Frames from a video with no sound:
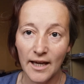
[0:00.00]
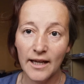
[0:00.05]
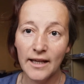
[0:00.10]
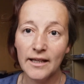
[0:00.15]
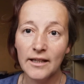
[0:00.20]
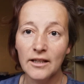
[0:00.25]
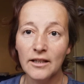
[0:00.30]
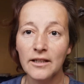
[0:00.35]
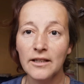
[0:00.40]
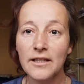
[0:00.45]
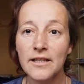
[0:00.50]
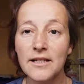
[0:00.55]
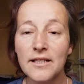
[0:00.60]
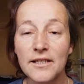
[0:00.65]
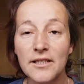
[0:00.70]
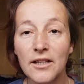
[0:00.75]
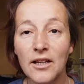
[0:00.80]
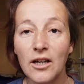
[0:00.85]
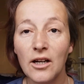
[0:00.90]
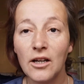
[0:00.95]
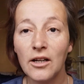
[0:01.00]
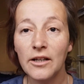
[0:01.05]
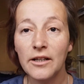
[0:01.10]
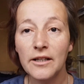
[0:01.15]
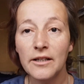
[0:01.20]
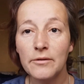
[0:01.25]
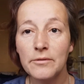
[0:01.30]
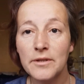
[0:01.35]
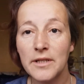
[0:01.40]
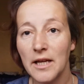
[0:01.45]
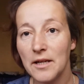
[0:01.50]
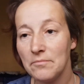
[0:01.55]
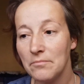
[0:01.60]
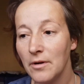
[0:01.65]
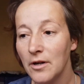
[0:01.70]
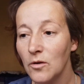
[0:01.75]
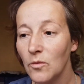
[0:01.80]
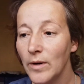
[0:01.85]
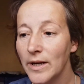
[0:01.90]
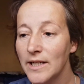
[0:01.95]
Hey guys, I was at
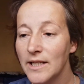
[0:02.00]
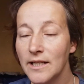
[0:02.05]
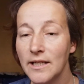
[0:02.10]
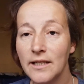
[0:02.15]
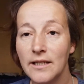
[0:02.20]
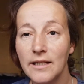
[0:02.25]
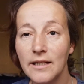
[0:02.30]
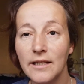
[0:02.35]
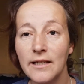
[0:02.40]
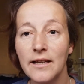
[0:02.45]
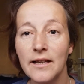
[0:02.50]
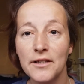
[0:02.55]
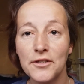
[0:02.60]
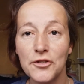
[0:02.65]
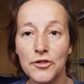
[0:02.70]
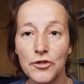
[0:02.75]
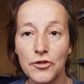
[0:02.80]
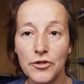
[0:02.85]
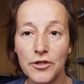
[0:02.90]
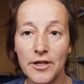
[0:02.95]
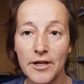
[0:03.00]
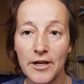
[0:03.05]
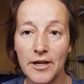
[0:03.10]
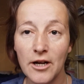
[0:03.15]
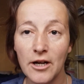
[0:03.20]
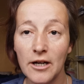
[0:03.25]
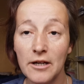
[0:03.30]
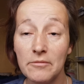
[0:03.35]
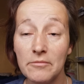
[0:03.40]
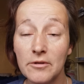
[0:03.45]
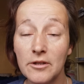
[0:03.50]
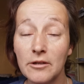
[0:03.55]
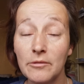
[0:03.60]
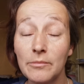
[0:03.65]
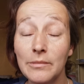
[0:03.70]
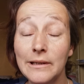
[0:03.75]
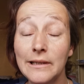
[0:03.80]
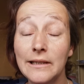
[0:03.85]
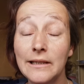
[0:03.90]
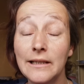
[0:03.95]
my wedding yesterday. I'm
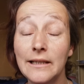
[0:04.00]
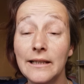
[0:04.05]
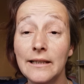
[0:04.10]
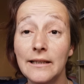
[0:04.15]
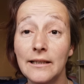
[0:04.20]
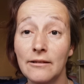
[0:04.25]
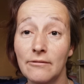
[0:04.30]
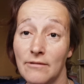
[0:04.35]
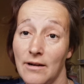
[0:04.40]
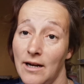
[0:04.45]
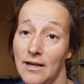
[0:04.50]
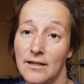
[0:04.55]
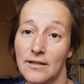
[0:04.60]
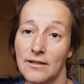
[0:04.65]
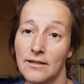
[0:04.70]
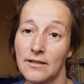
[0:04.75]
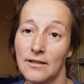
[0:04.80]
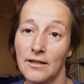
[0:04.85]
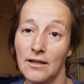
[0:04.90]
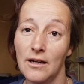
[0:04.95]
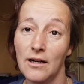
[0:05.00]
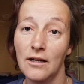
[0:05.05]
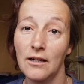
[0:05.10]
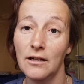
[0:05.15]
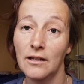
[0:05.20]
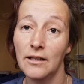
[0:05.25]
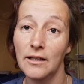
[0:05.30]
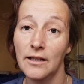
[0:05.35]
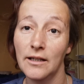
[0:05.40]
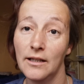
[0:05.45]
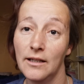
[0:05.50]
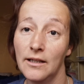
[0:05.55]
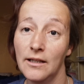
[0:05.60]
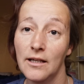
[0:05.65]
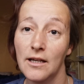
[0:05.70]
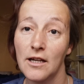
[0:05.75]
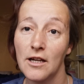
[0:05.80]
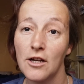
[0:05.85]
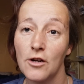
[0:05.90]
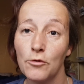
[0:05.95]
completely wrecked. I
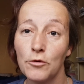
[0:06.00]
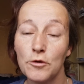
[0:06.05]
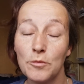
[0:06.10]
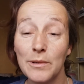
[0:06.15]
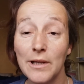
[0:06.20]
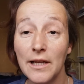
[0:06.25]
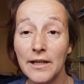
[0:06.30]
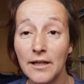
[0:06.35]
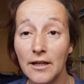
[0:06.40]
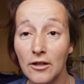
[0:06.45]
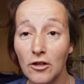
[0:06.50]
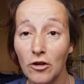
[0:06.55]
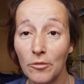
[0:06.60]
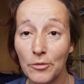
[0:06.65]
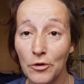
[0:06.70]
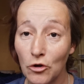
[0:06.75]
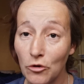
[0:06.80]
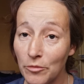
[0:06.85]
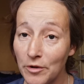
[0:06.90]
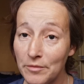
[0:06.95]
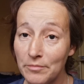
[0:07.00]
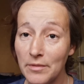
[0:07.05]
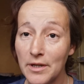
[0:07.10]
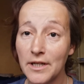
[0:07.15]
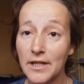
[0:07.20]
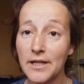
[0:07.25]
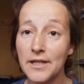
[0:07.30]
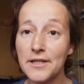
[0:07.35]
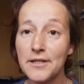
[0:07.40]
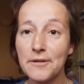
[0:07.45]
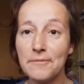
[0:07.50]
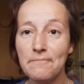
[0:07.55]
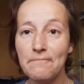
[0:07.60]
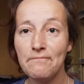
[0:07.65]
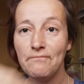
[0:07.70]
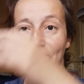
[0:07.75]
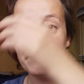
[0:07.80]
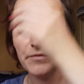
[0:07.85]
was planning on coming home at midnight